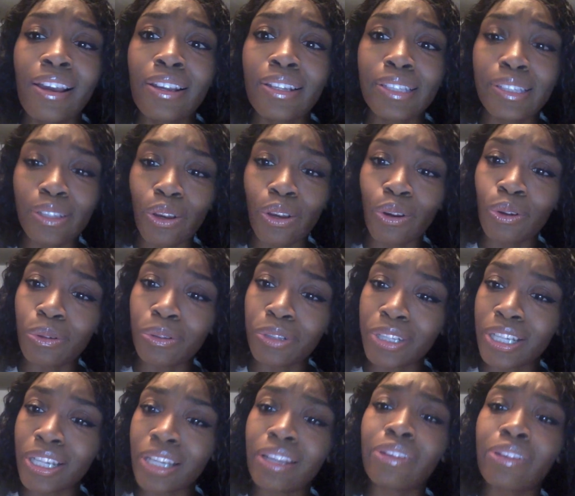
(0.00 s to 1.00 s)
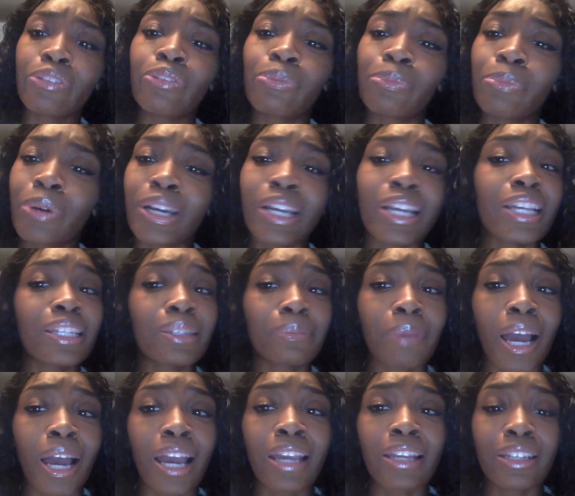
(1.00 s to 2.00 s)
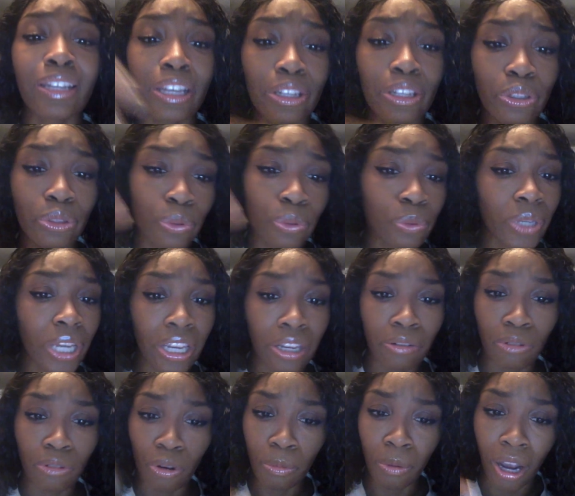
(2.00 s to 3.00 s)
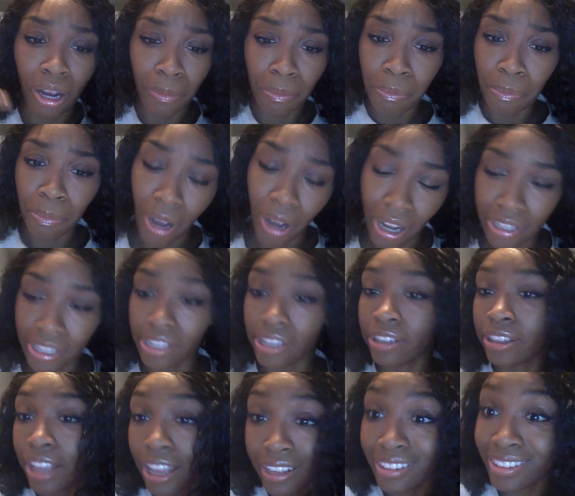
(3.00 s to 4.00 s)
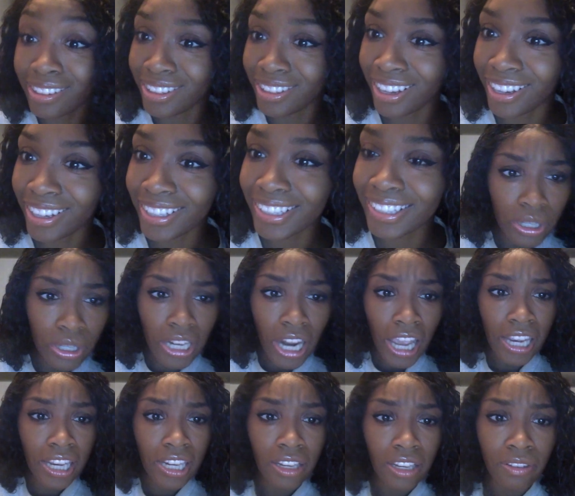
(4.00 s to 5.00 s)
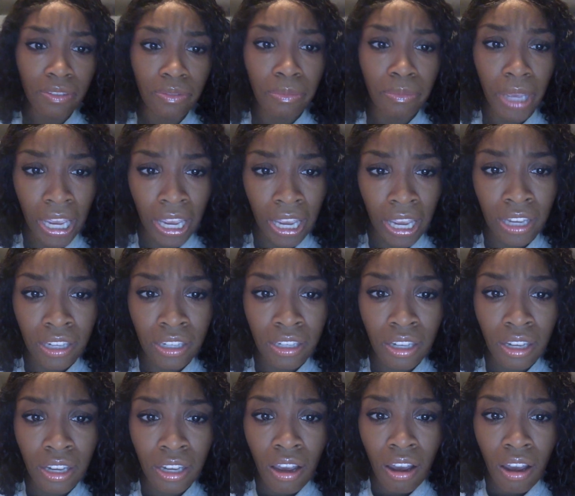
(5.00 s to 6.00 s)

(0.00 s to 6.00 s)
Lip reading: So Chief put his mind into a robot body. That sucks. Negative Man.